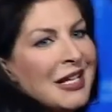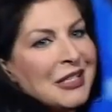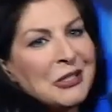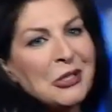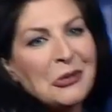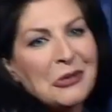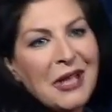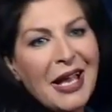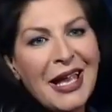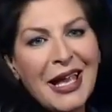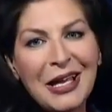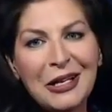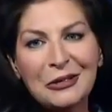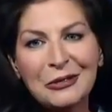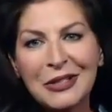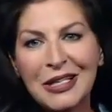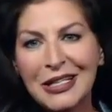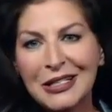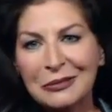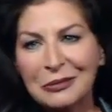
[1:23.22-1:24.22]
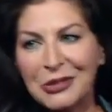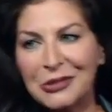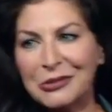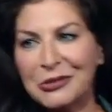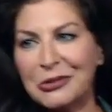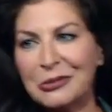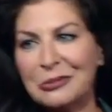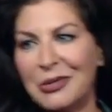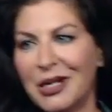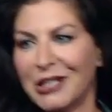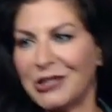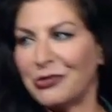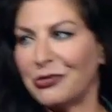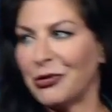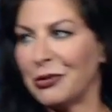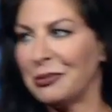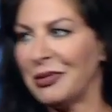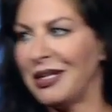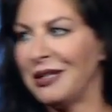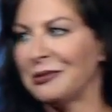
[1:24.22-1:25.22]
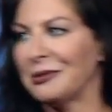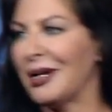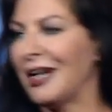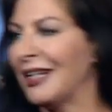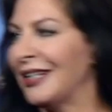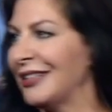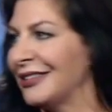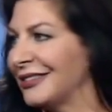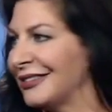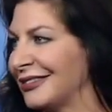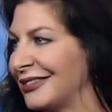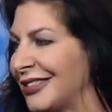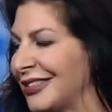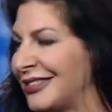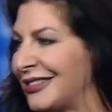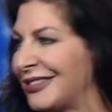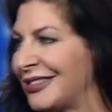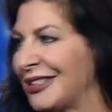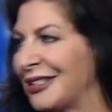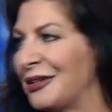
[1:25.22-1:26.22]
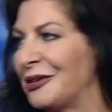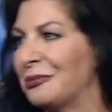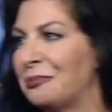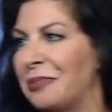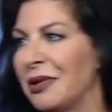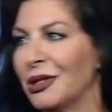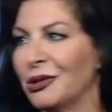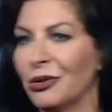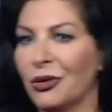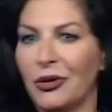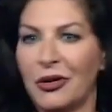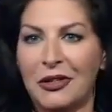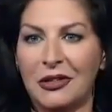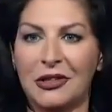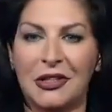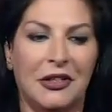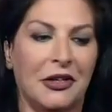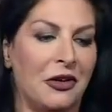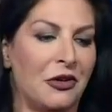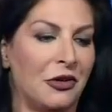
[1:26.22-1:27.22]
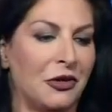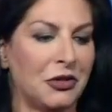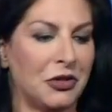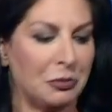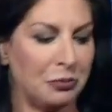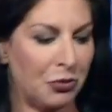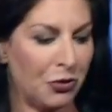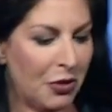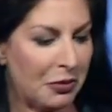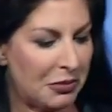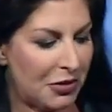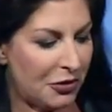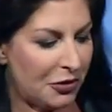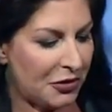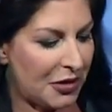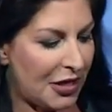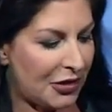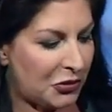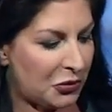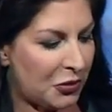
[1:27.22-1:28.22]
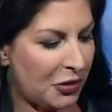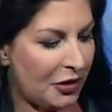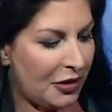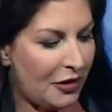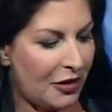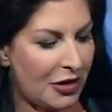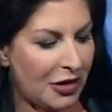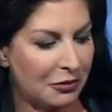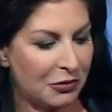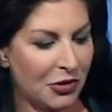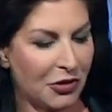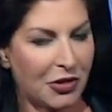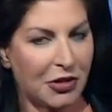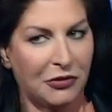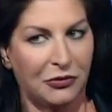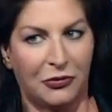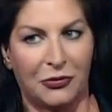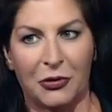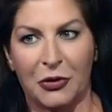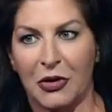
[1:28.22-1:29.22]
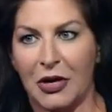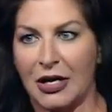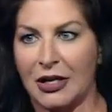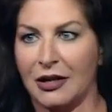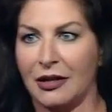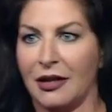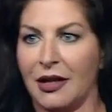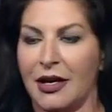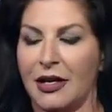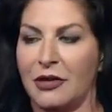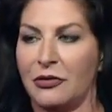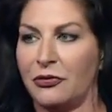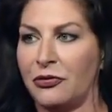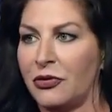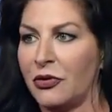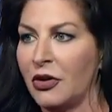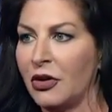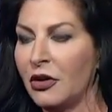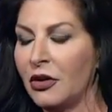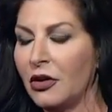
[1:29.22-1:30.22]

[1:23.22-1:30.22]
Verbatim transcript: It's okay, I don't need him to do much for me, right? Just, you know, be loyal and guard the perimeter. That's really all I'm looking for out of life.